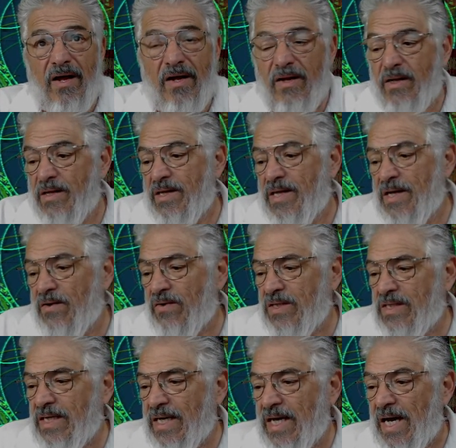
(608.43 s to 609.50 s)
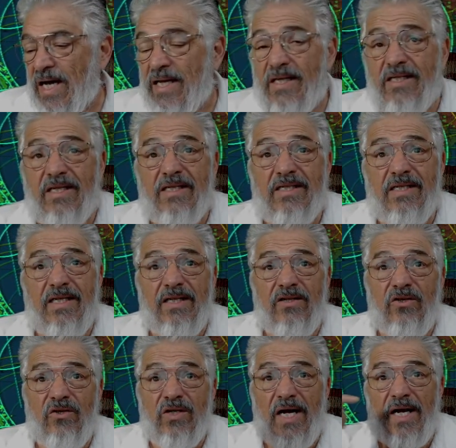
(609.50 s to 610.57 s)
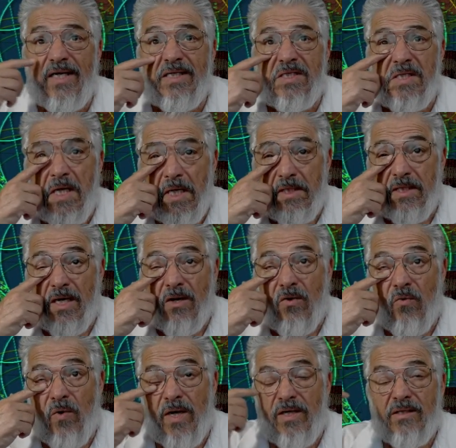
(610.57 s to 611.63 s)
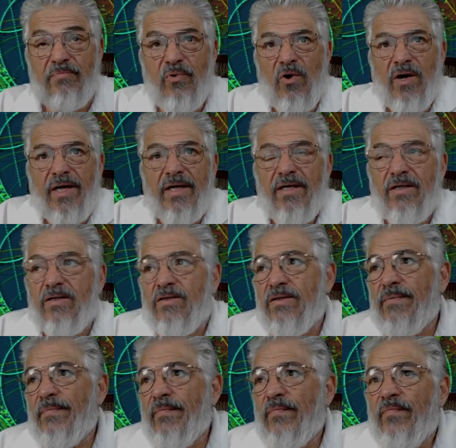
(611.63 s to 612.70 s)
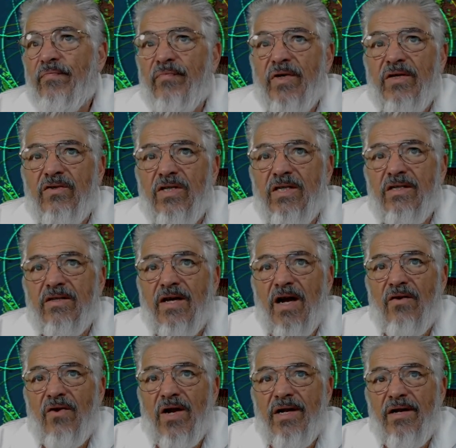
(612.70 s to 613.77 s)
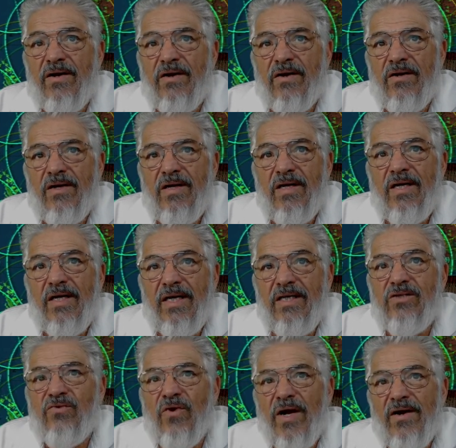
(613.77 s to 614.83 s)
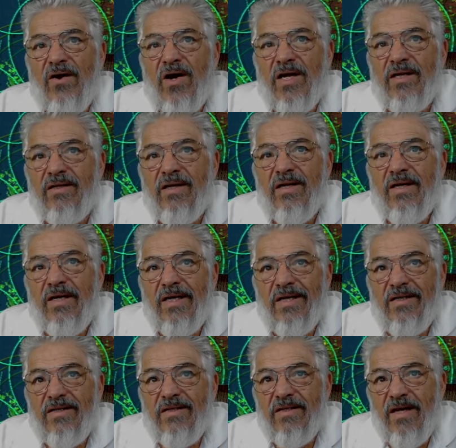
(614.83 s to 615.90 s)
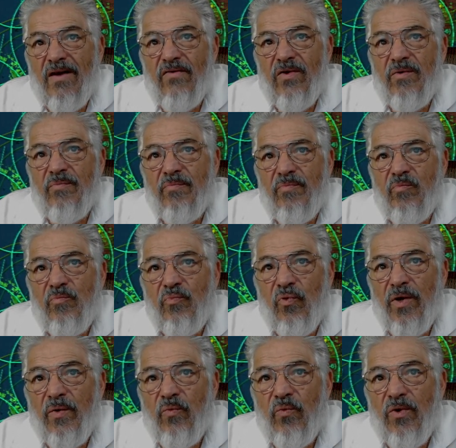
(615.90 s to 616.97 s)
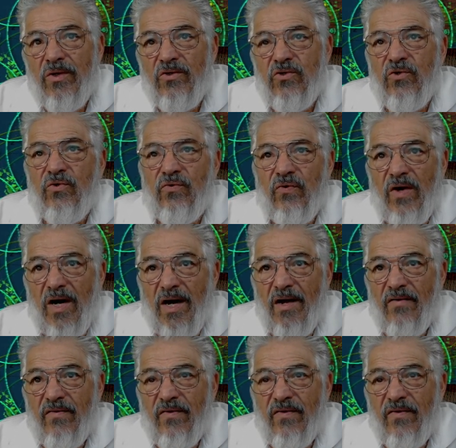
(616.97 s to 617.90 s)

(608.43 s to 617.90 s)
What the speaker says: There is a guy, this isn't in the United States. I don't know where this park is. But you see this guy right here? He's right on 7.125.